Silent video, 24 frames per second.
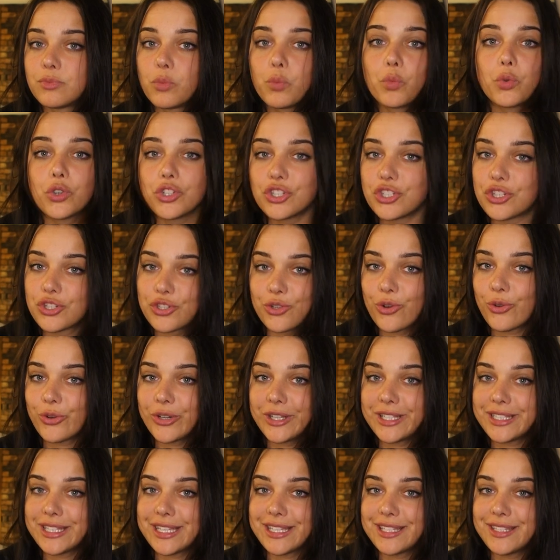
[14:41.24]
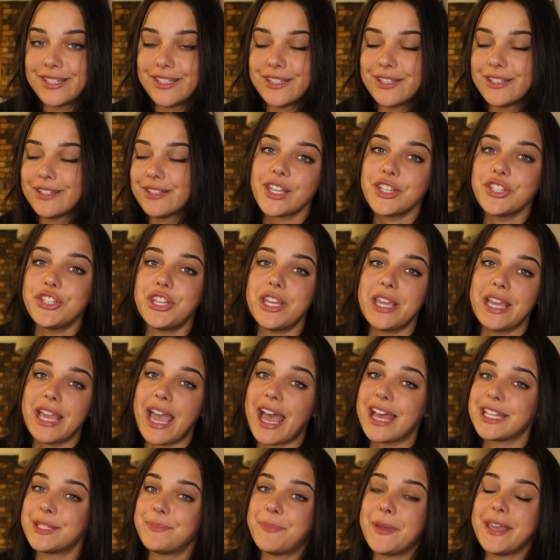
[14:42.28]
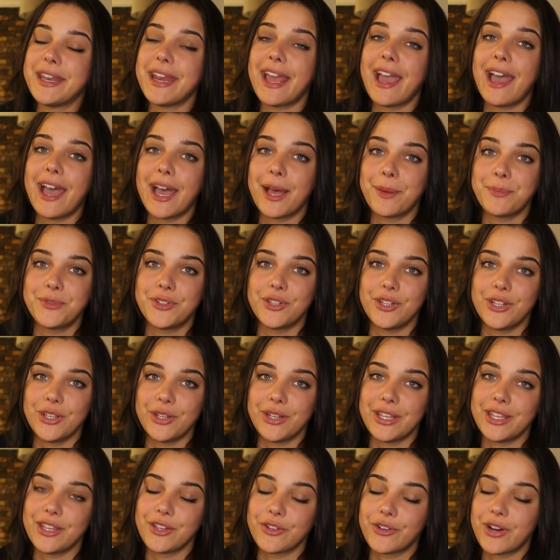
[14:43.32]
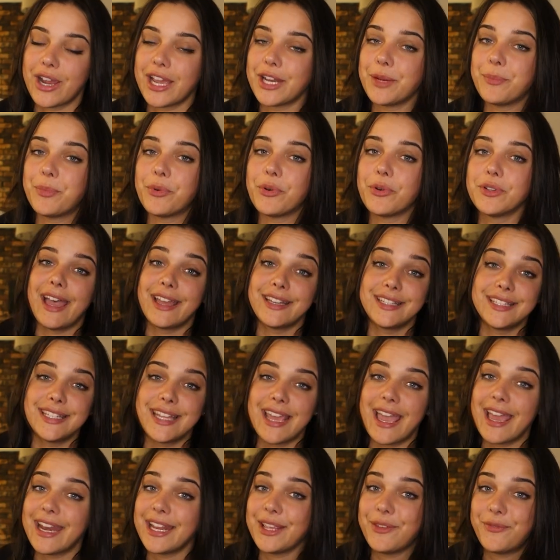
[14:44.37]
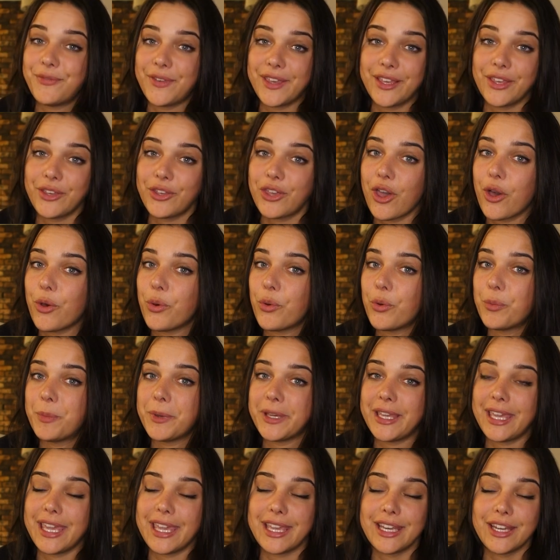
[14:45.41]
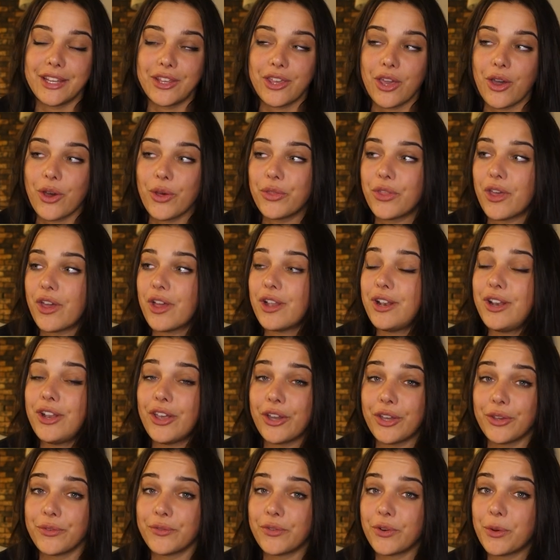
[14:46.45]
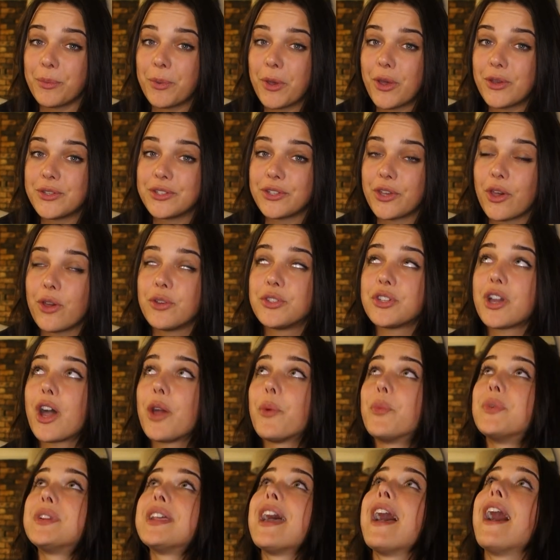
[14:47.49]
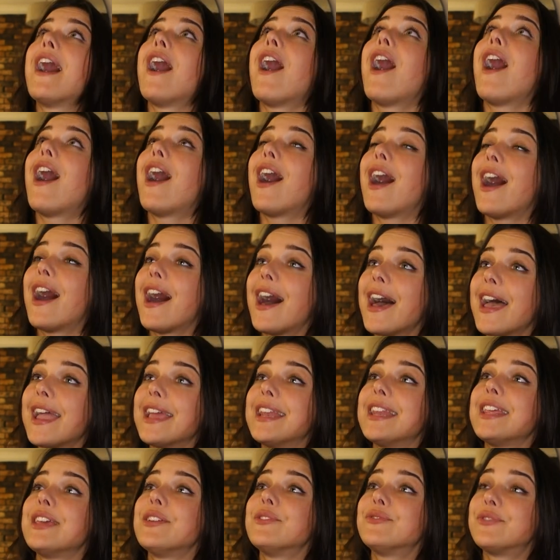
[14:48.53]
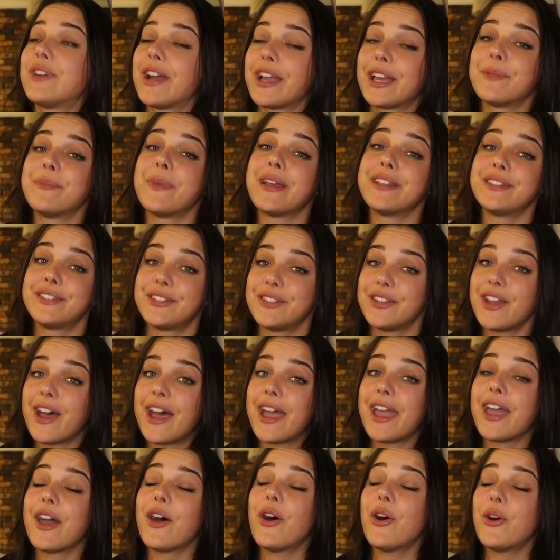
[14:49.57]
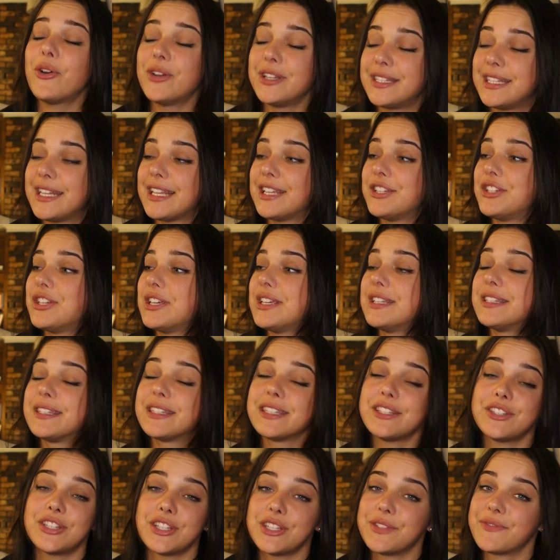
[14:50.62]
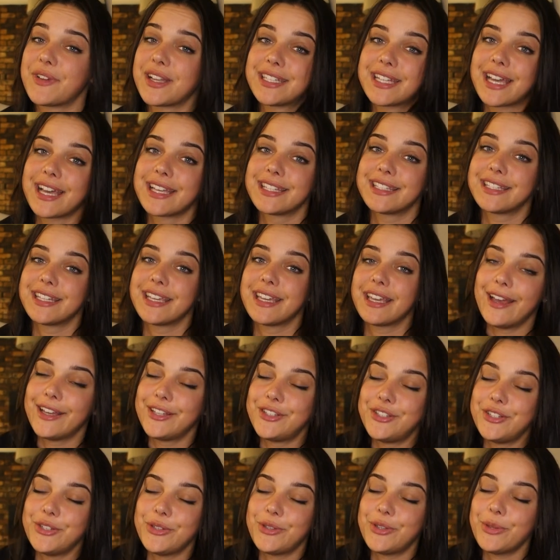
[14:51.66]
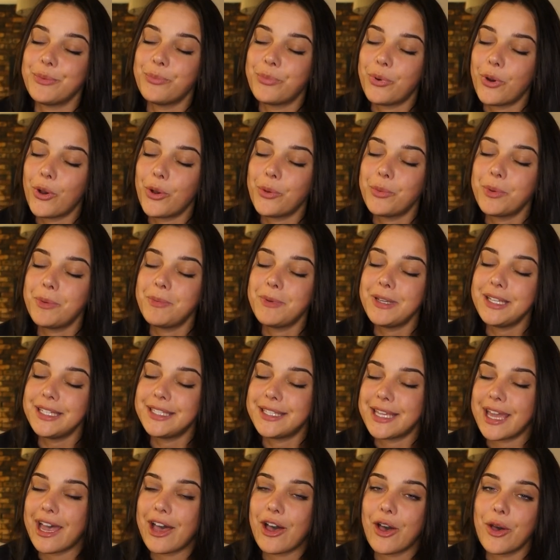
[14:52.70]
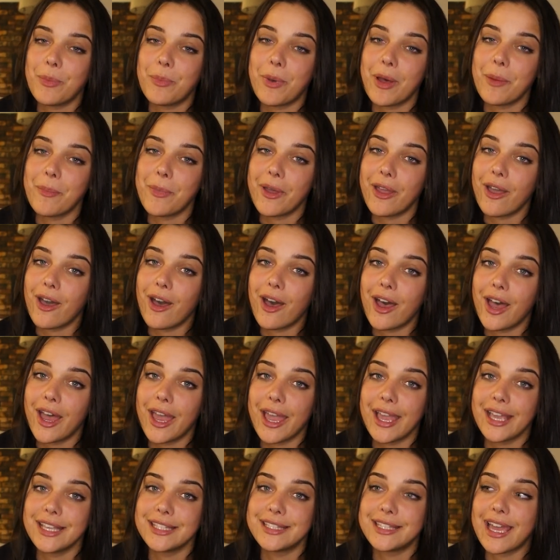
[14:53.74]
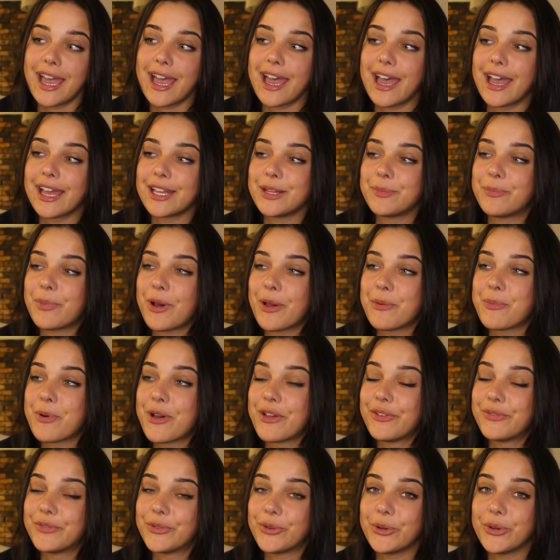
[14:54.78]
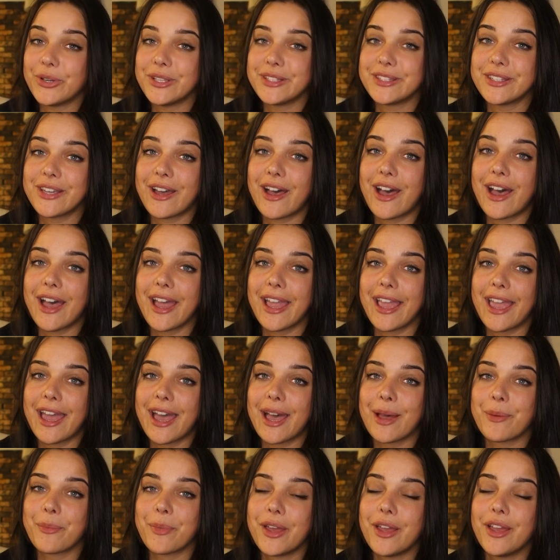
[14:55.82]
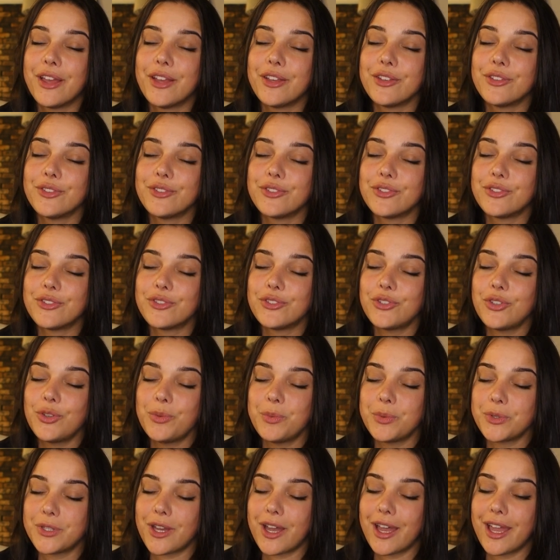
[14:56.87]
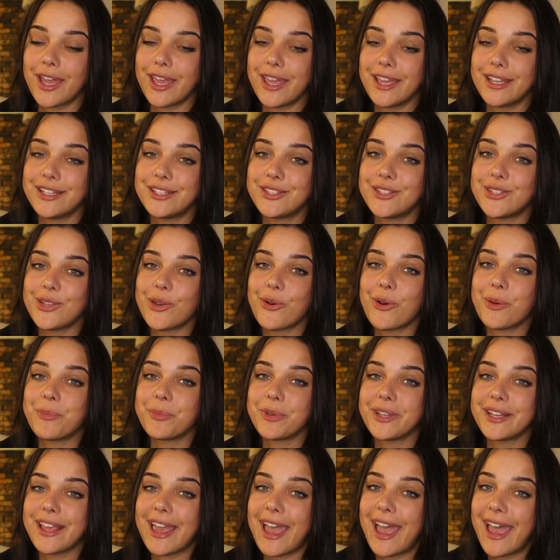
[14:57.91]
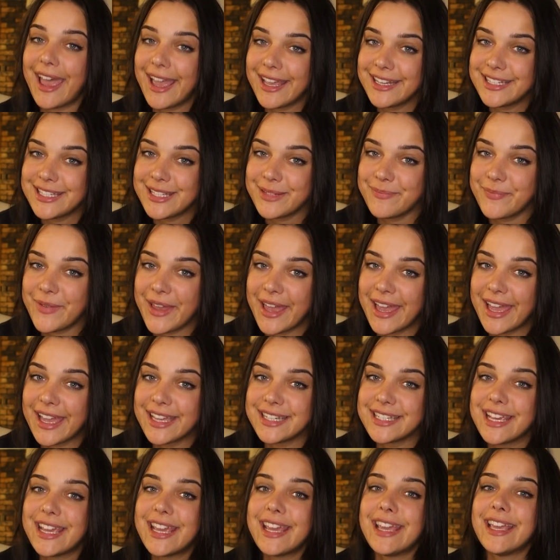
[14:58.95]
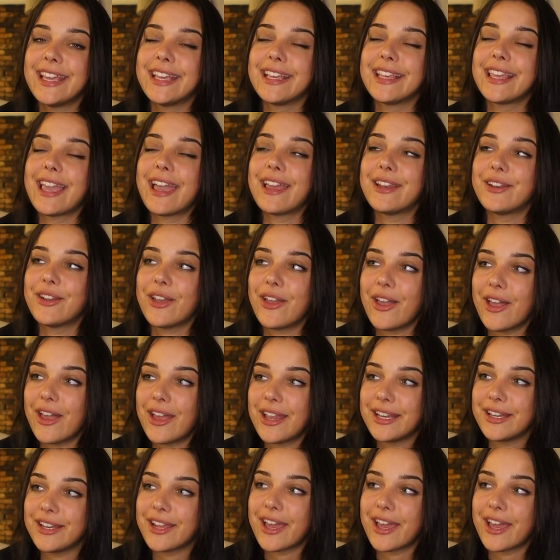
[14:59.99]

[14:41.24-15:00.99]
was just non-existent. She has been absolutely incredible. And to any figure girl or bikini girl that are looking for a posing coach, I would highly recommend Sanaya. Honestly, she's fantastic. As you can probably tell by my eyes and by my voice, I am super tired, so I'm gonna head to bed, get an early